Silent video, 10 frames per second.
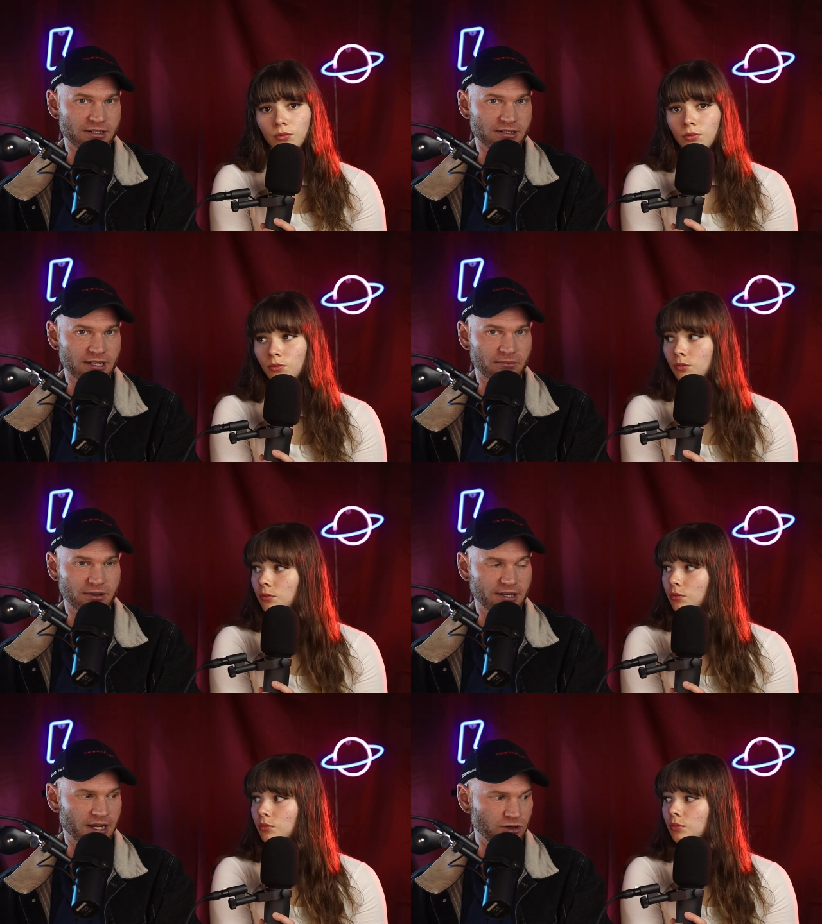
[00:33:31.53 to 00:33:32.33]
Speaker 1: sleep
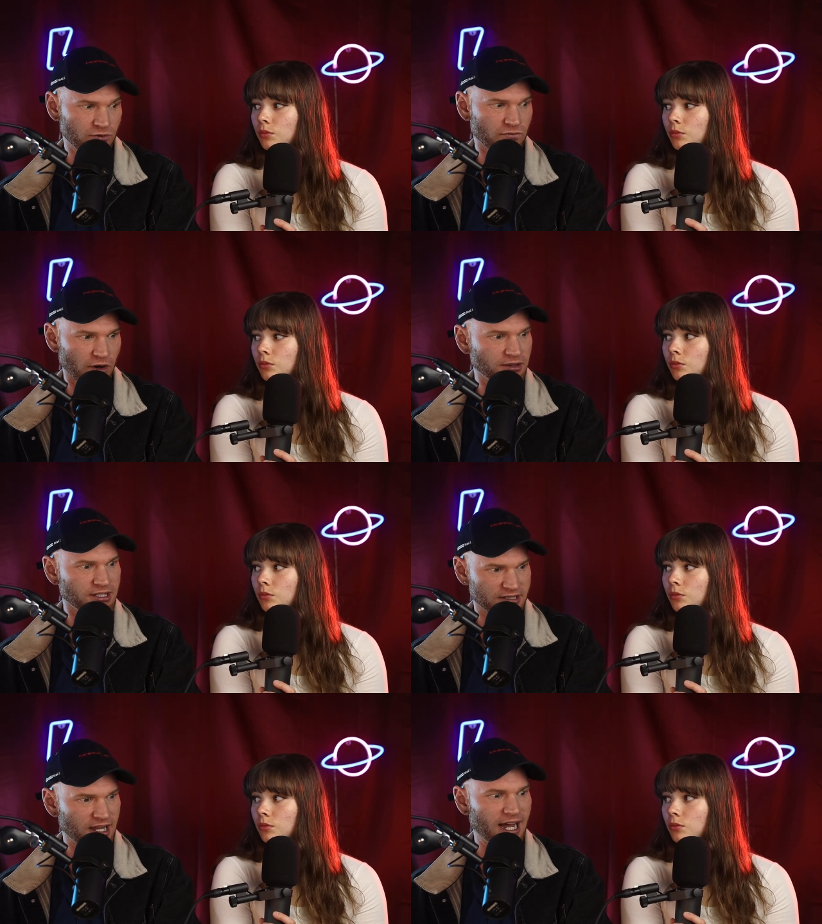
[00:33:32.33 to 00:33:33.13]
with, and you wrote
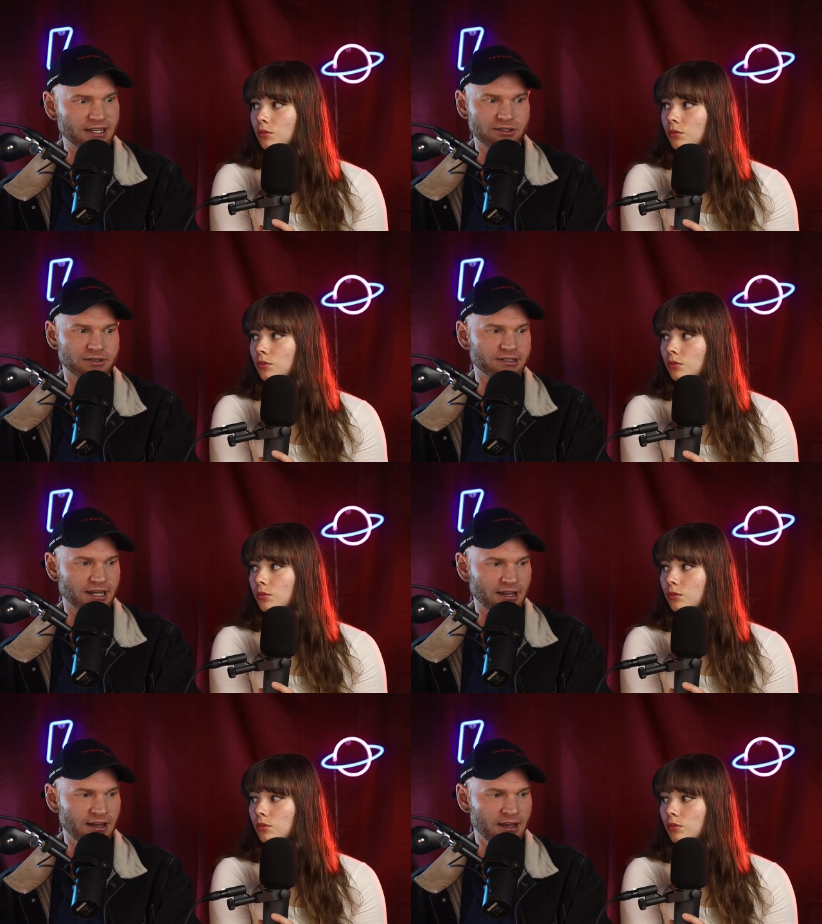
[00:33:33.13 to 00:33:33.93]
this guide, so it's
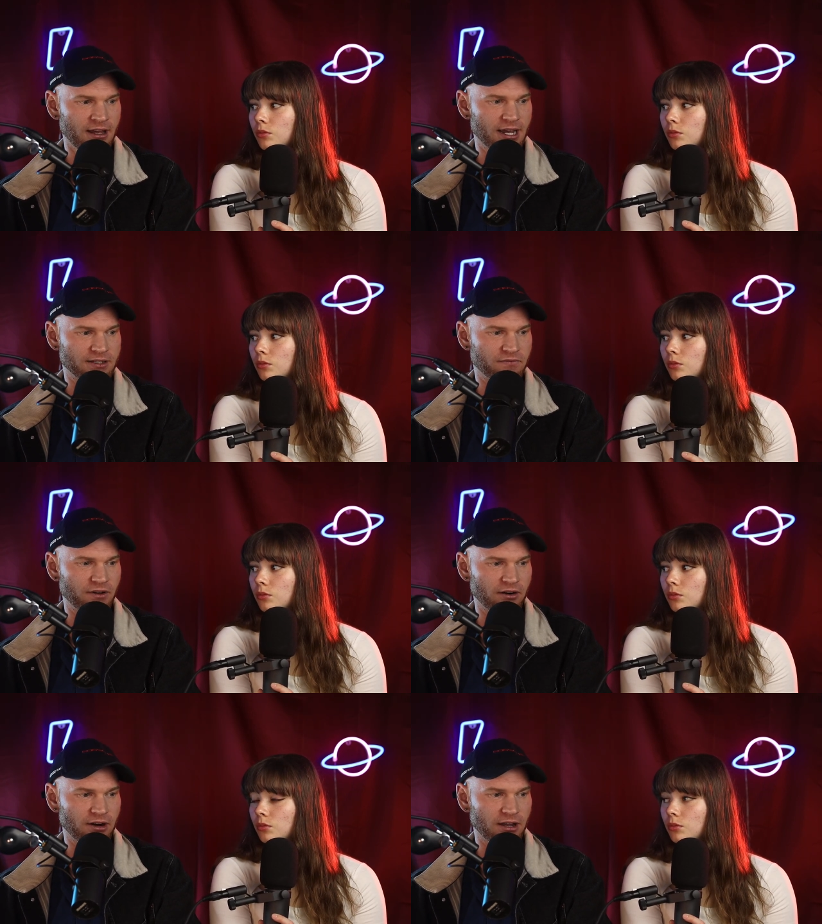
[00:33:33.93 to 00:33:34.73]
like it's
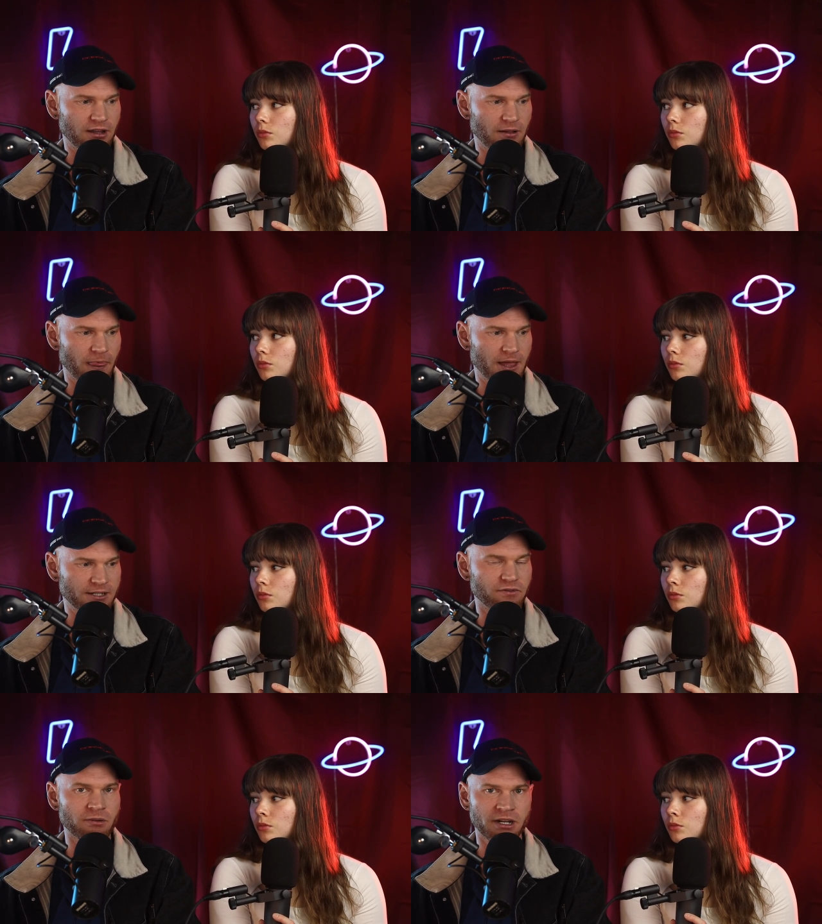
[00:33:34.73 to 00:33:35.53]
very
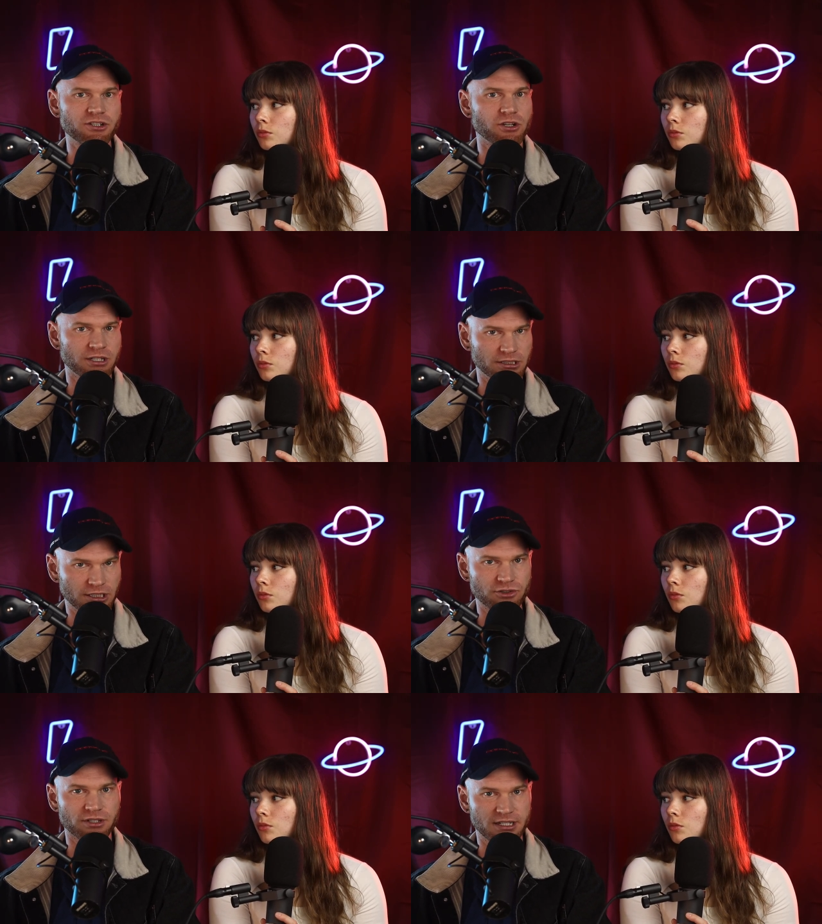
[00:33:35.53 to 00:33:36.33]
it's very much you can
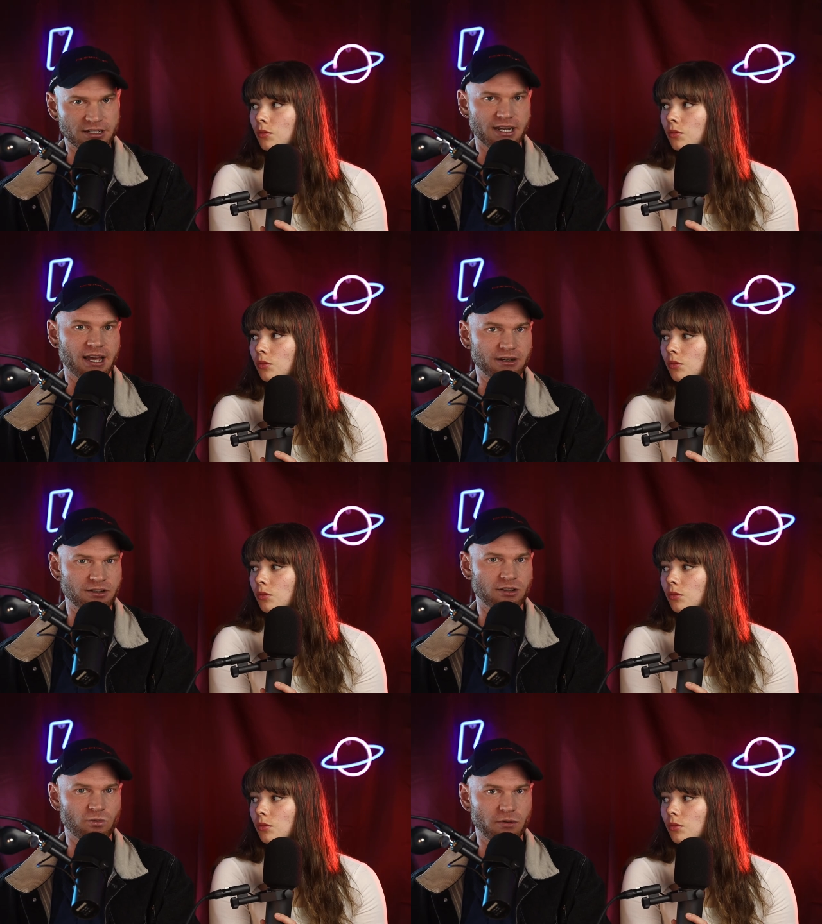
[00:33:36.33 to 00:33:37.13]
literally just hand it
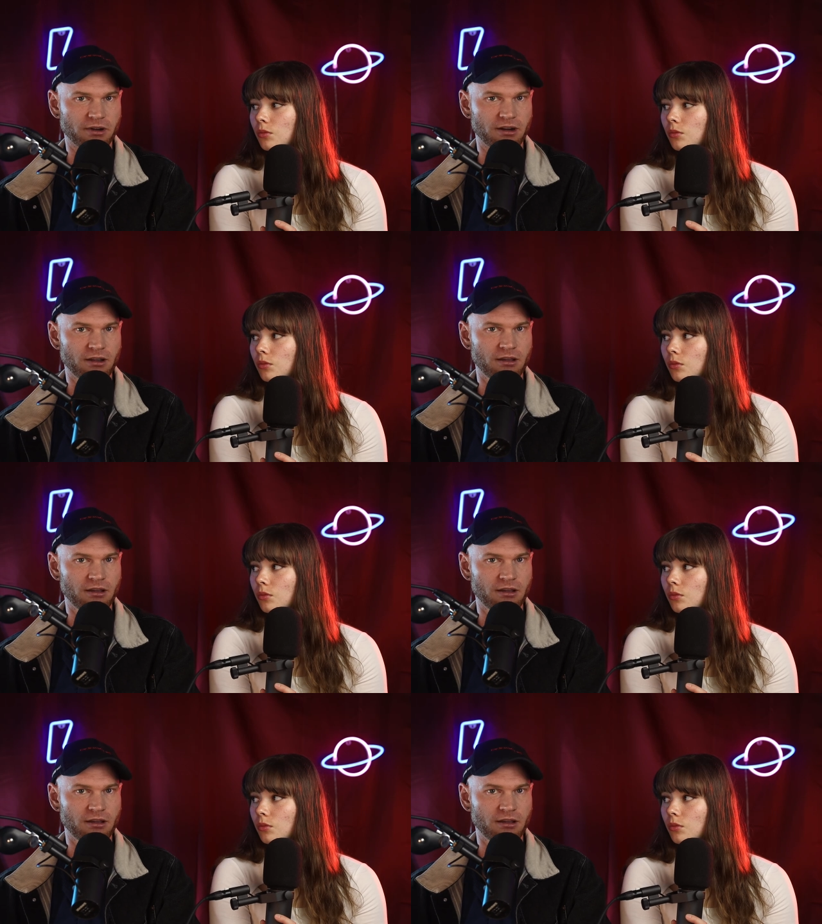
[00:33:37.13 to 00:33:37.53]
to the woman,